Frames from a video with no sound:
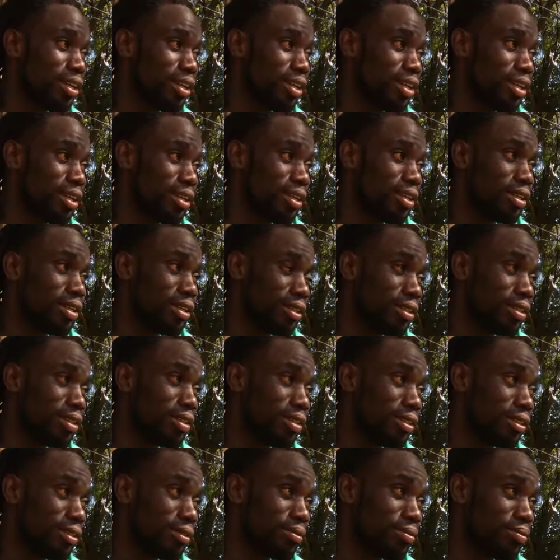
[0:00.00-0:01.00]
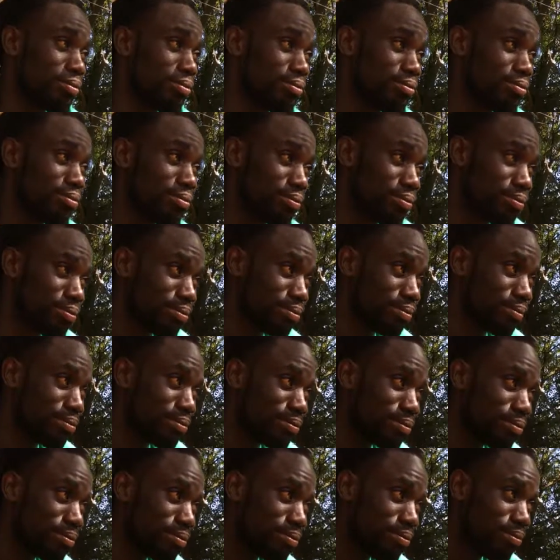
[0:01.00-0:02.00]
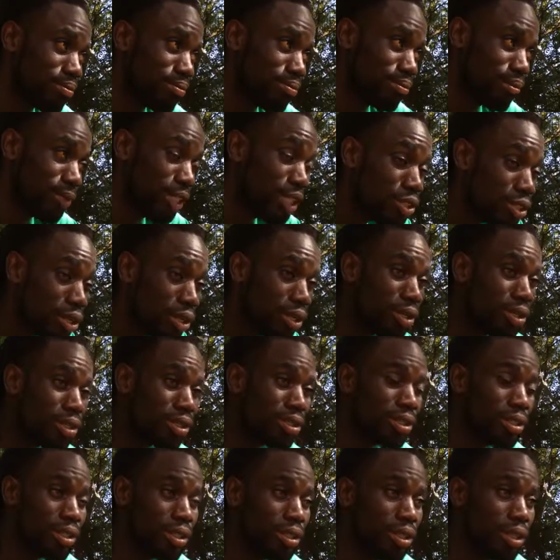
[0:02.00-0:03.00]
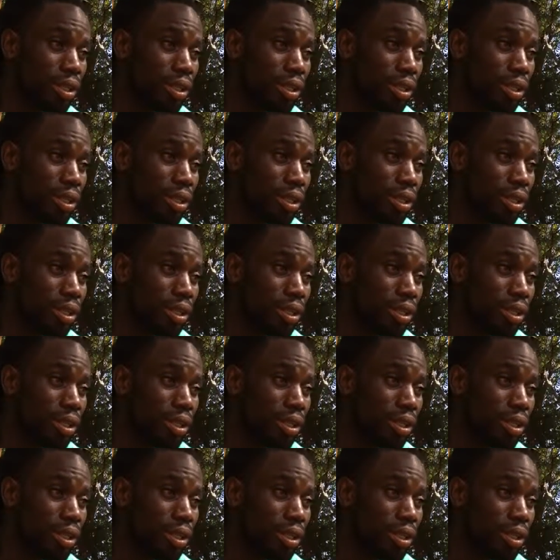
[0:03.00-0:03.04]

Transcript: And do you have your own farm or plot?